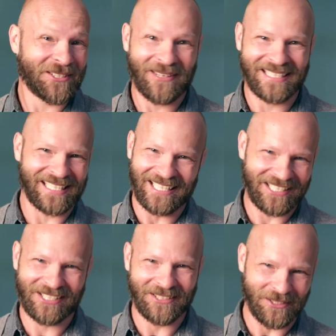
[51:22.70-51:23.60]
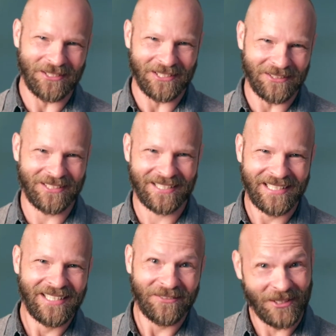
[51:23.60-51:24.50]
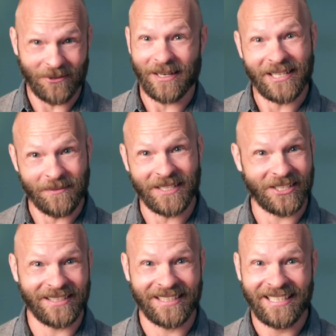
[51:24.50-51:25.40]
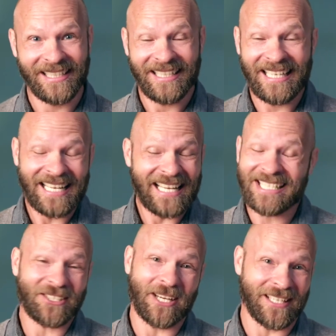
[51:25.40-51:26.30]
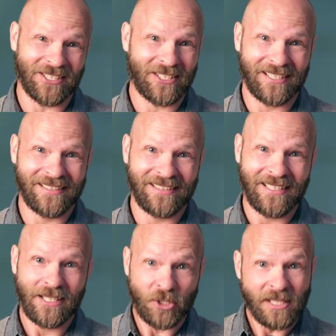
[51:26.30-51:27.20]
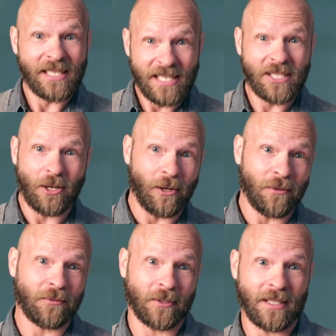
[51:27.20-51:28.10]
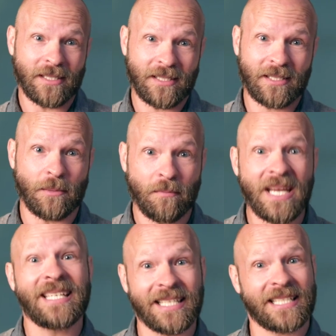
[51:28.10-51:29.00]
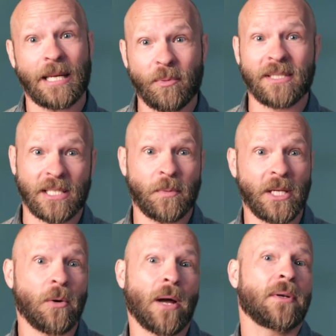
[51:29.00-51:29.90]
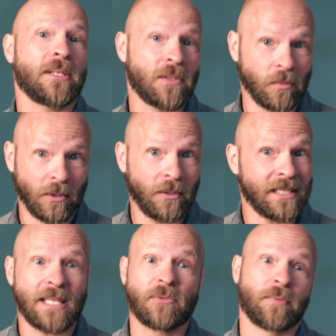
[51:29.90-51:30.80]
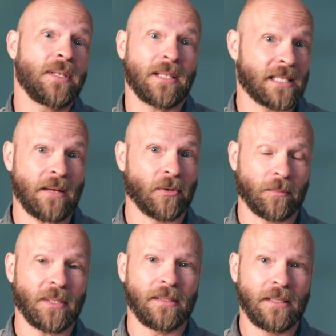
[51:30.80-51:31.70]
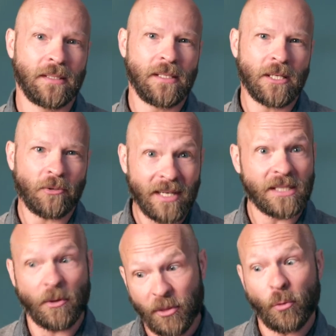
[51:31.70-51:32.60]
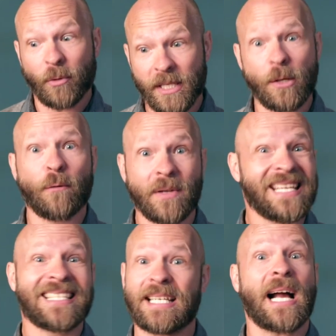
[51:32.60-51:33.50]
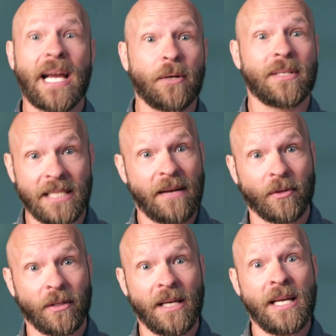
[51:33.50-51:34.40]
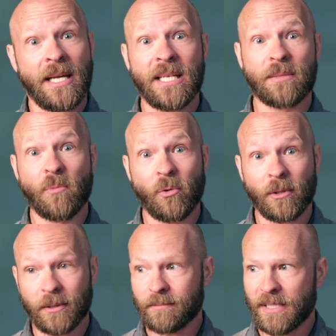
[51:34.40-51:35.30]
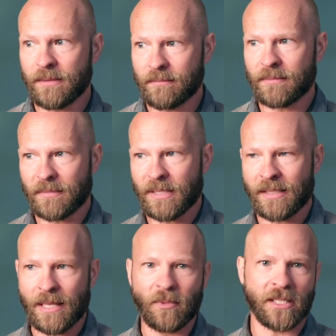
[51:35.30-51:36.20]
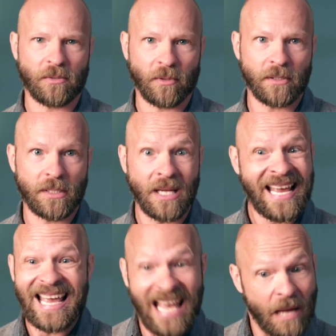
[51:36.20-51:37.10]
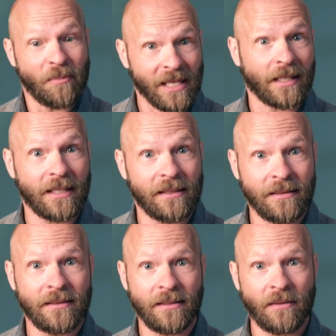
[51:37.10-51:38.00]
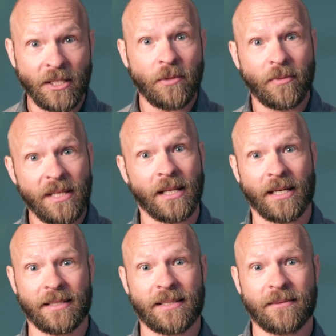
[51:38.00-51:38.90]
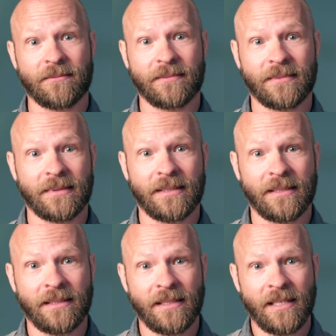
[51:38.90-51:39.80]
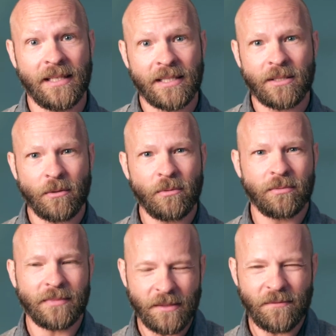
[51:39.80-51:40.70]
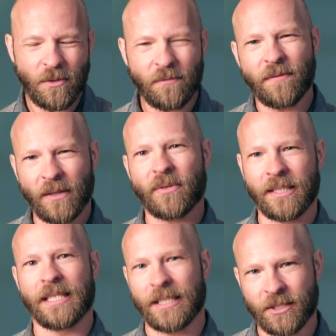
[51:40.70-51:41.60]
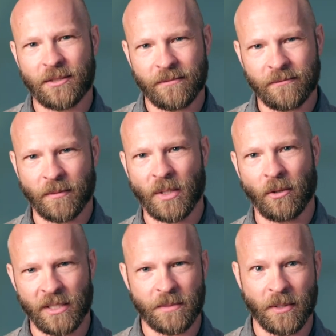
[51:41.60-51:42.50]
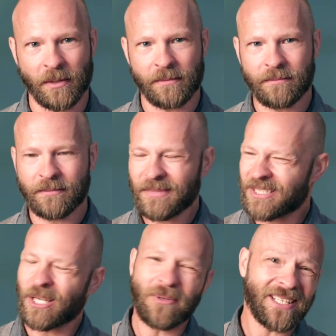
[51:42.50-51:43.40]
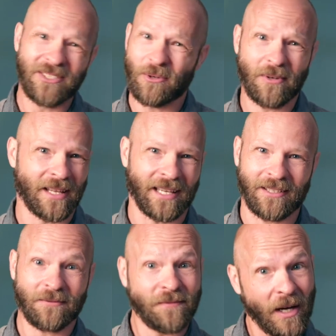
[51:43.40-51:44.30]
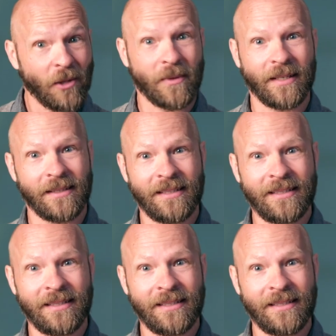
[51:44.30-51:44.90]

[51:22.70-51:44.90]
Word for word: translation you use for the Great Commission, it hasn't changed. Jesus' call for us to make disciples as we go out into the world is as real as ever, but Christ's authority over the entire endeavor is more, in, in Emily's words, epic than you realize. So if you felt the nudge from the Holy Spirit, don't ignore that. Follow it.